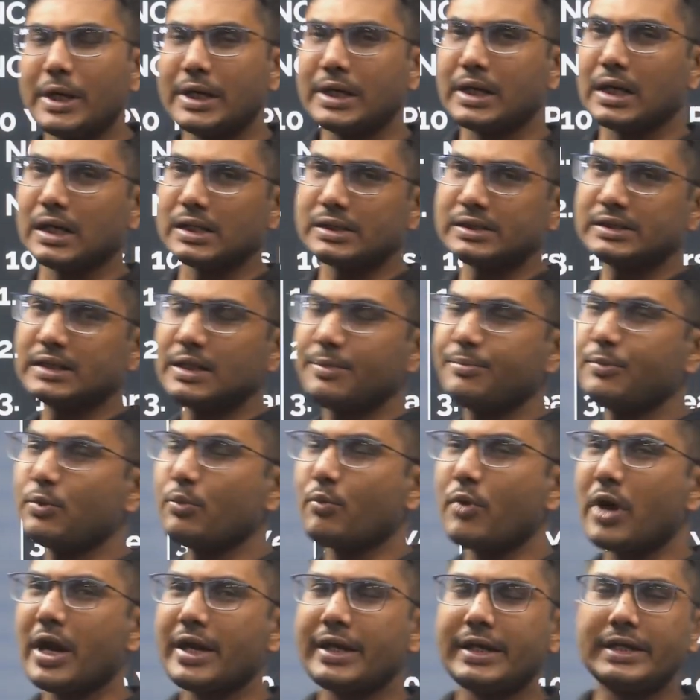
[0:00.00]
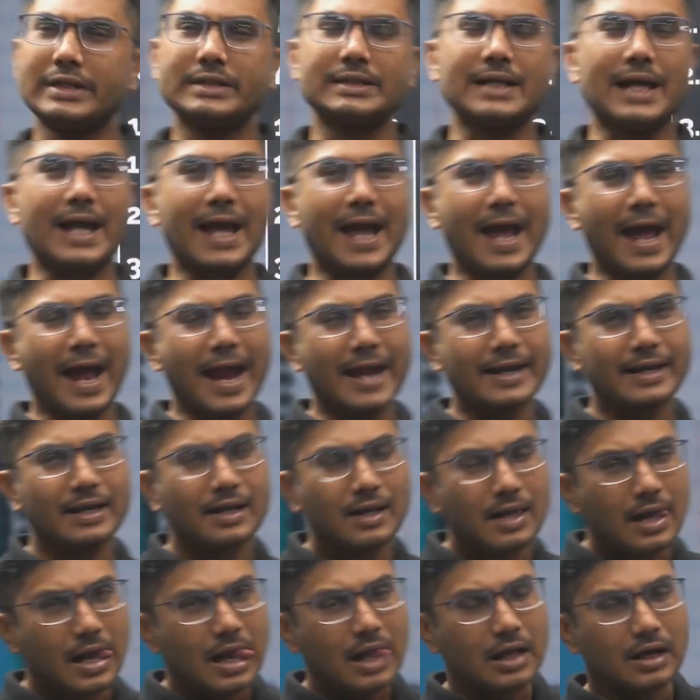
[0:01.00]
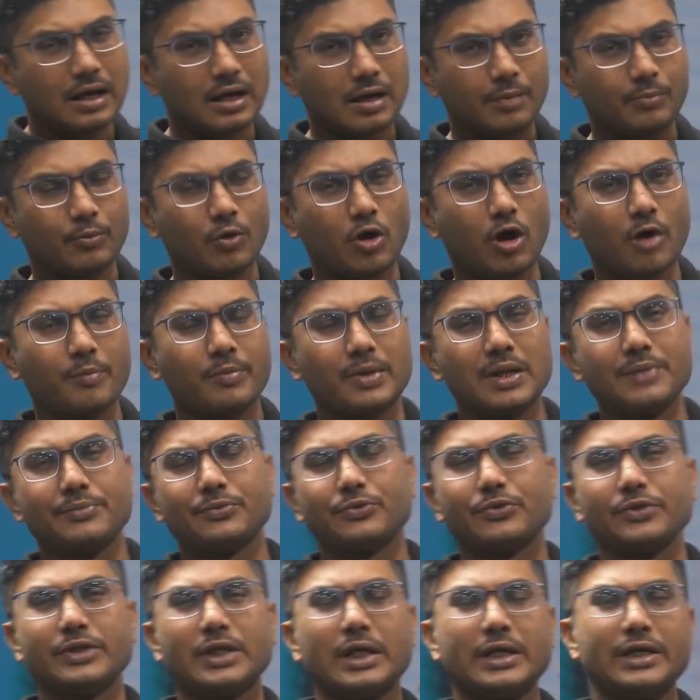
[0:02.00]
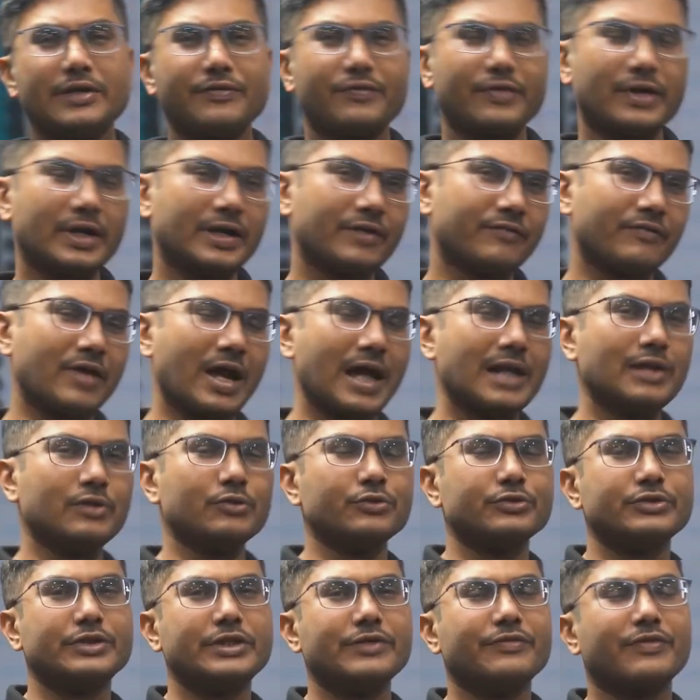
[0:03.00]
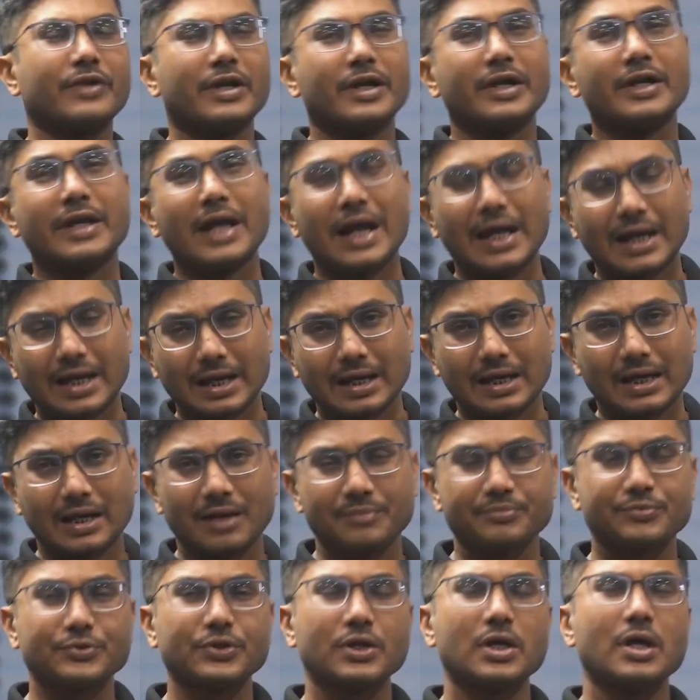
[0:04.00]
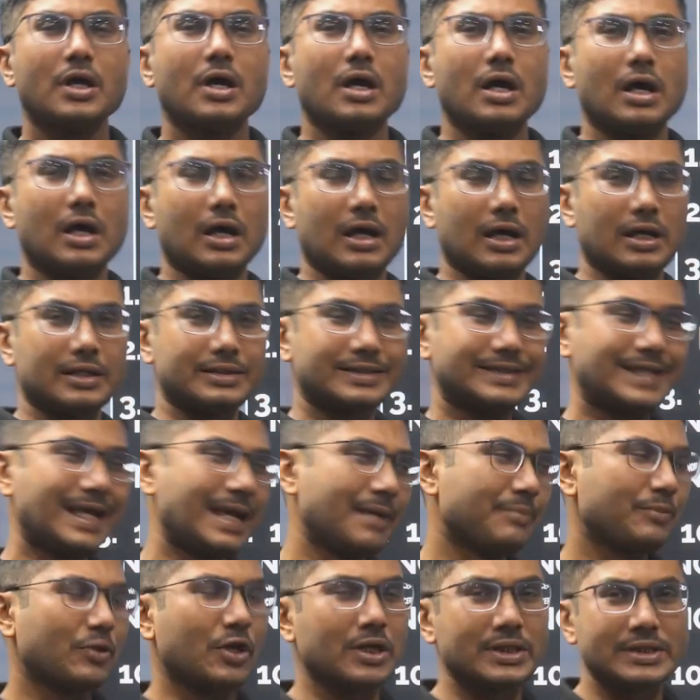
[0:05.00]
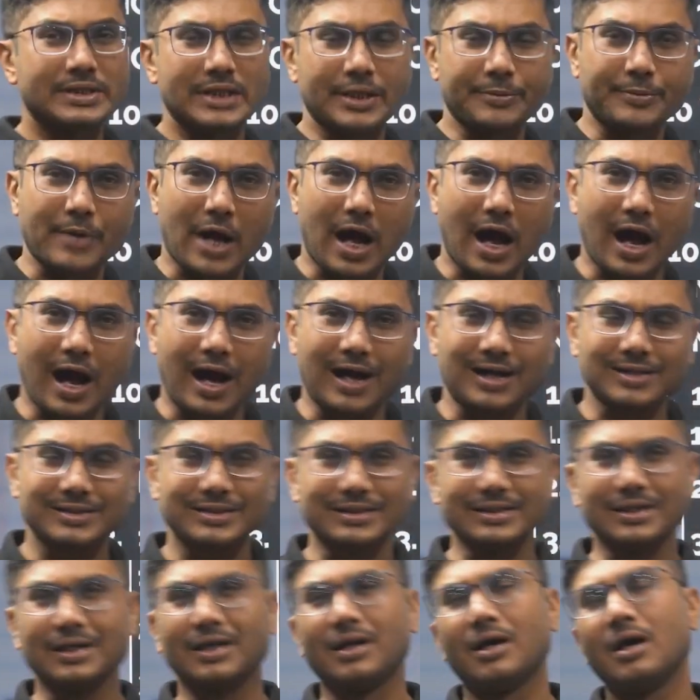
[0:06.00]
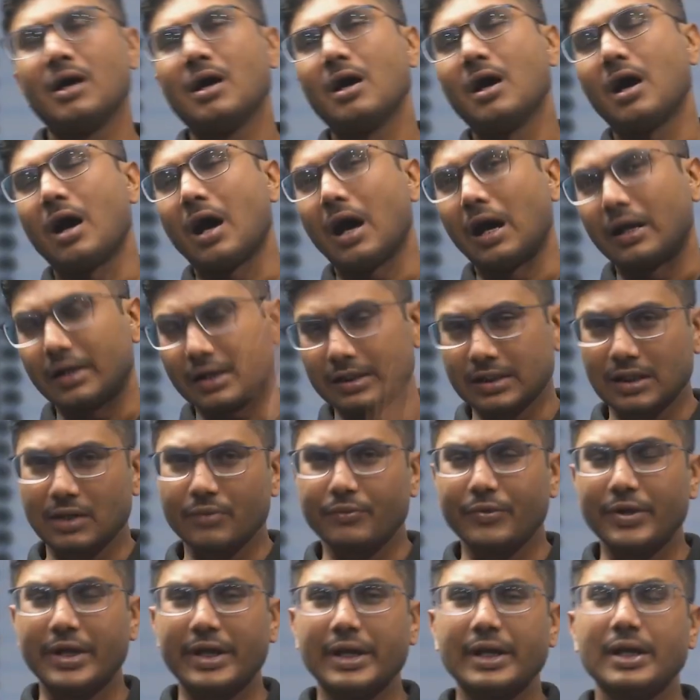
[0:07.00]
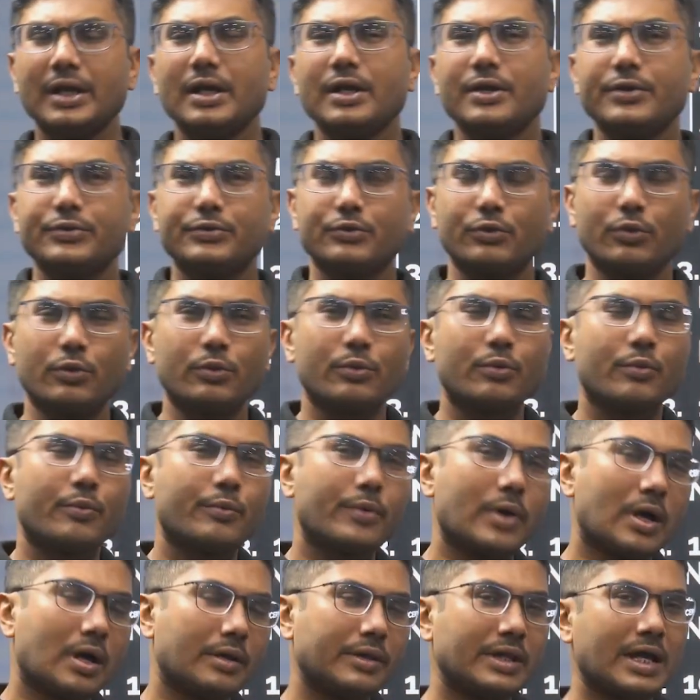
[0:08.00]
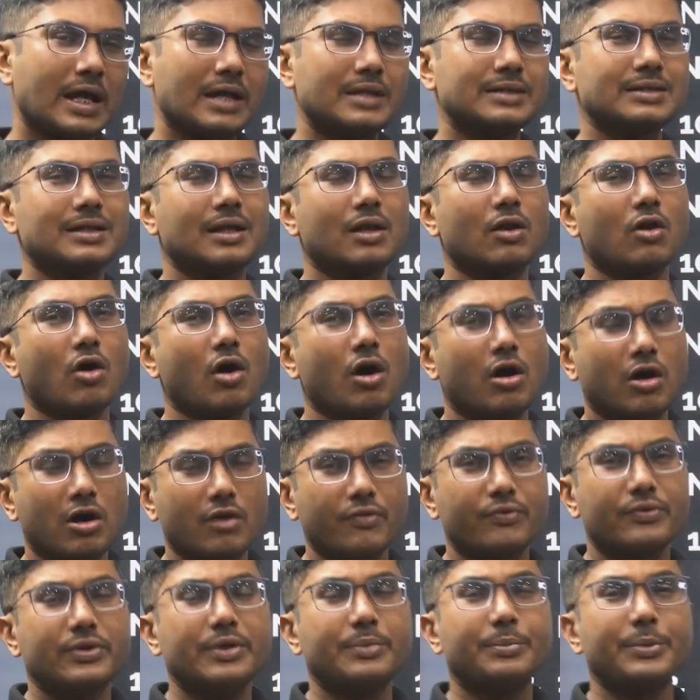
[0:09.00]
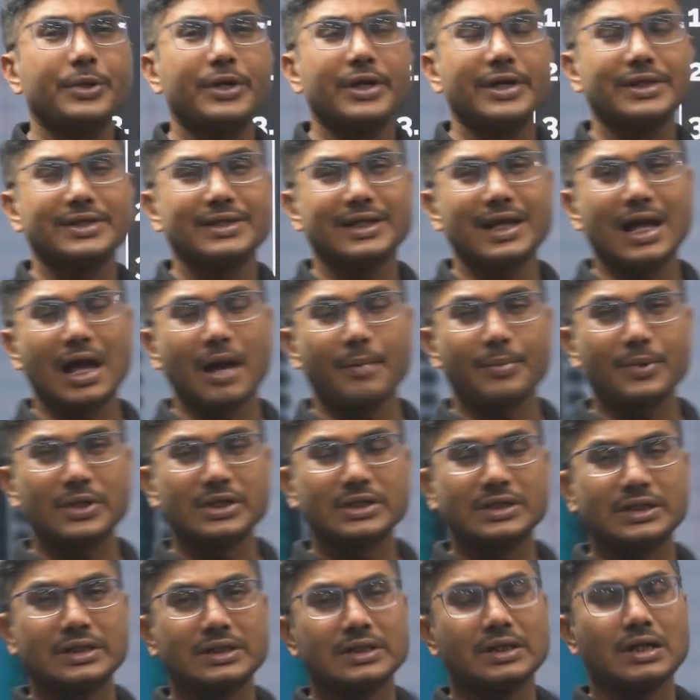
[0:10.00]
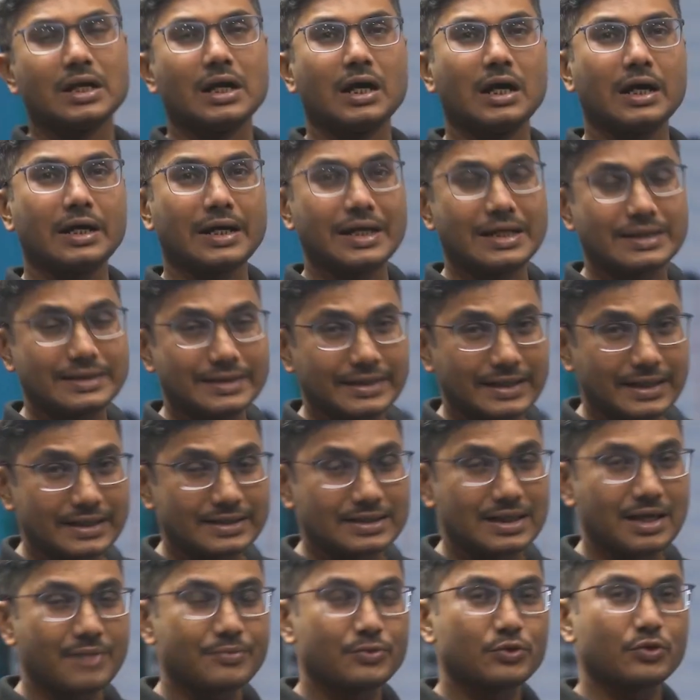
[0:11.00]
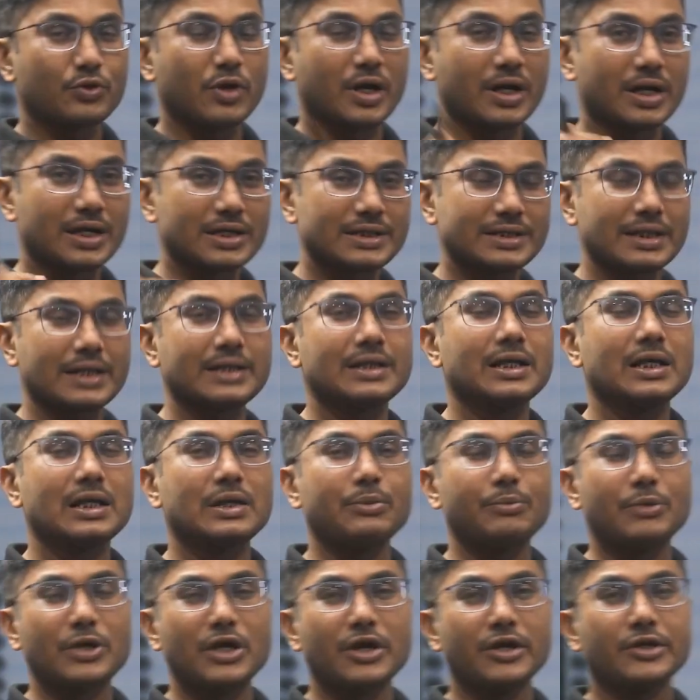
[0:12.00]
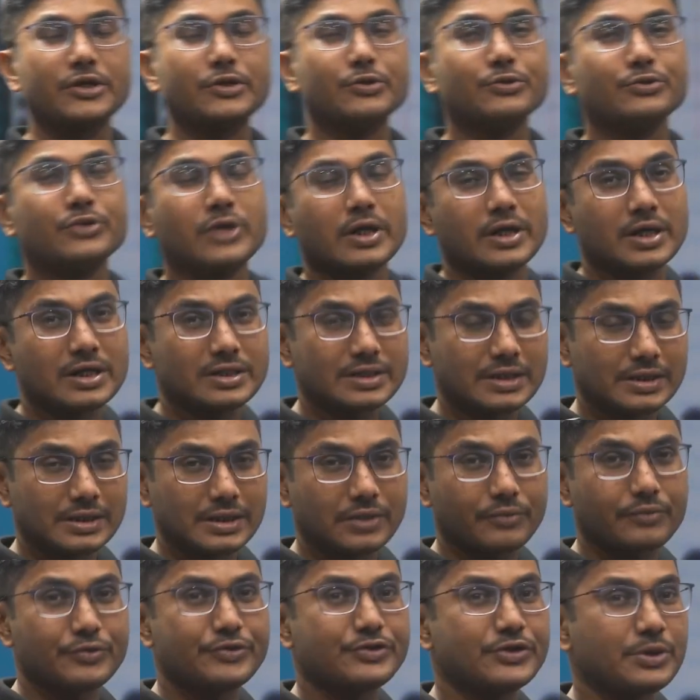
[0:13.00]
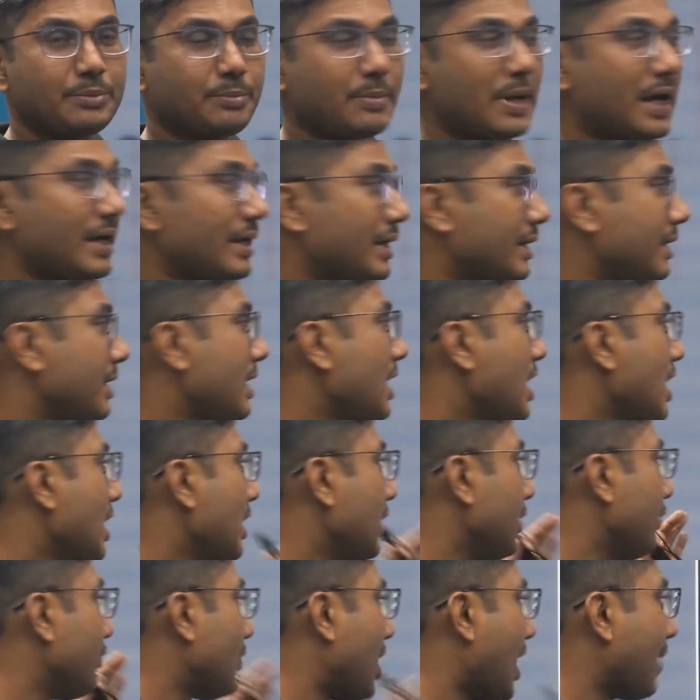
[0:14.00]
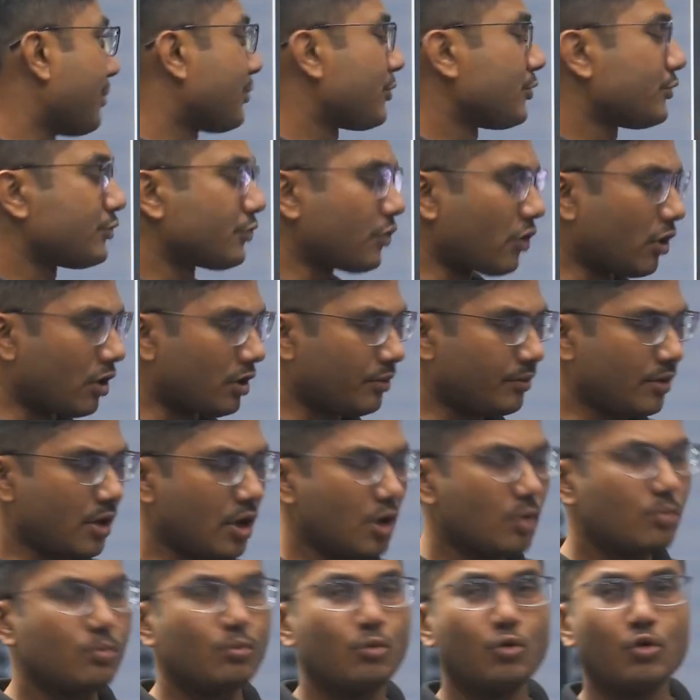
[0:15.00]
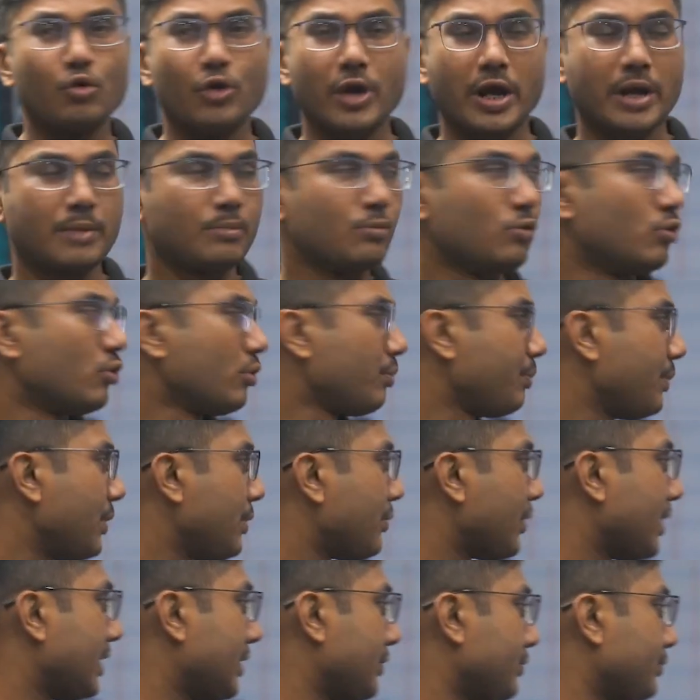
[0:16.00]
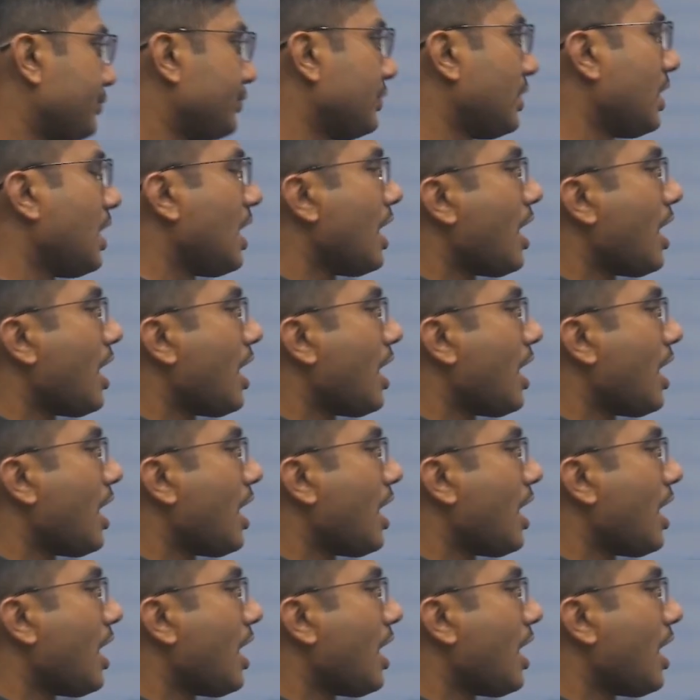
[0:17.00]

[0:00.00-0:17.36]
concept wise, and problems with the different values, different diagrams, same concept asked in another way. So there is a lot of repetition happens in KCET exams. So you understand the PYQs, understand the question pattern, you have to solve more and more PYQs.